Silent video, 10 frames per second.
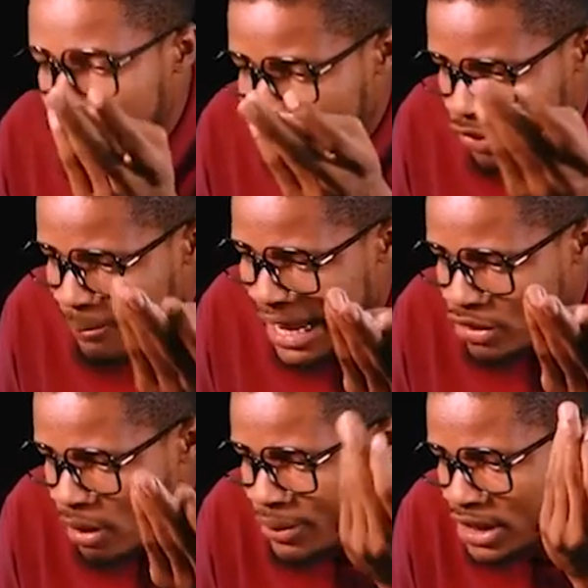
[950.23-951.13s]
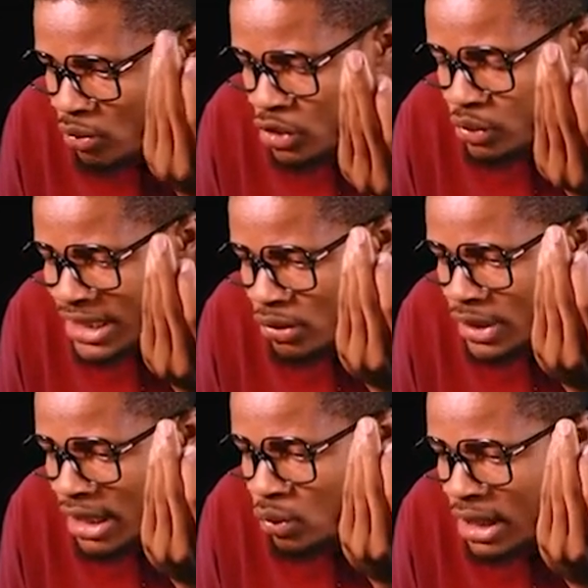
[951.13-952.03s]
from my numbering, the ones with
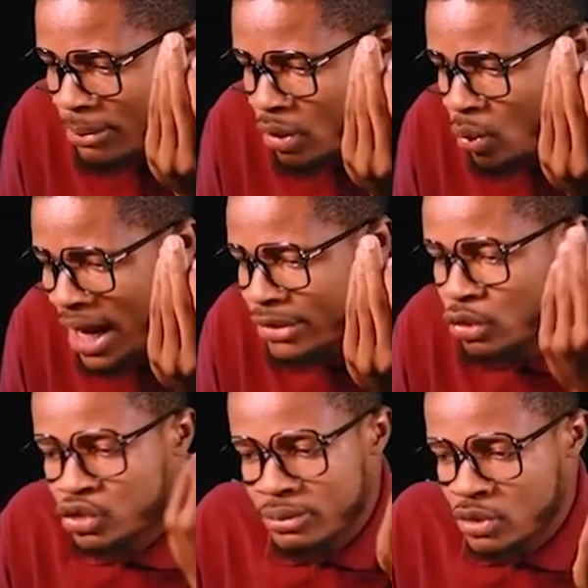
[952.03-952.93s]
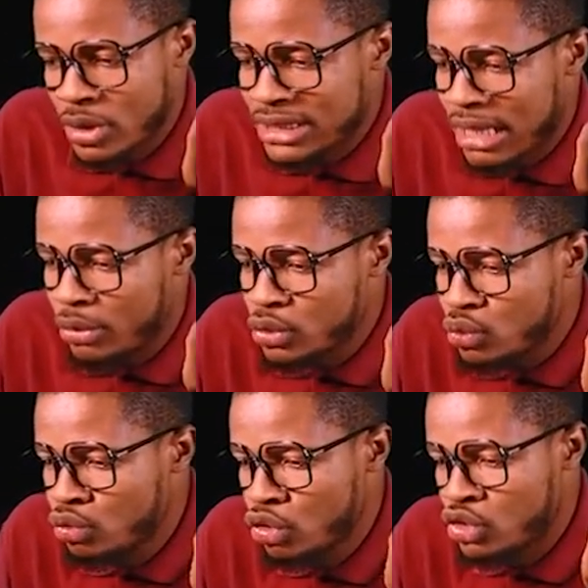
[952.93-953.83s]
yellow. Carbon 1, no substituent. Carbon
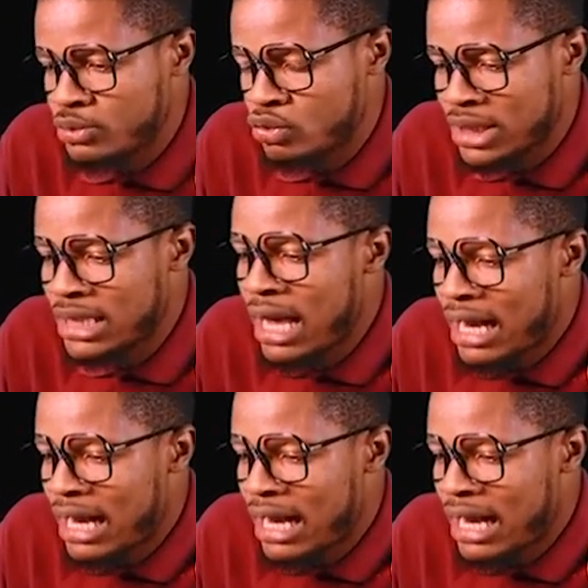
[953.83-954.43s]
2, no substituent.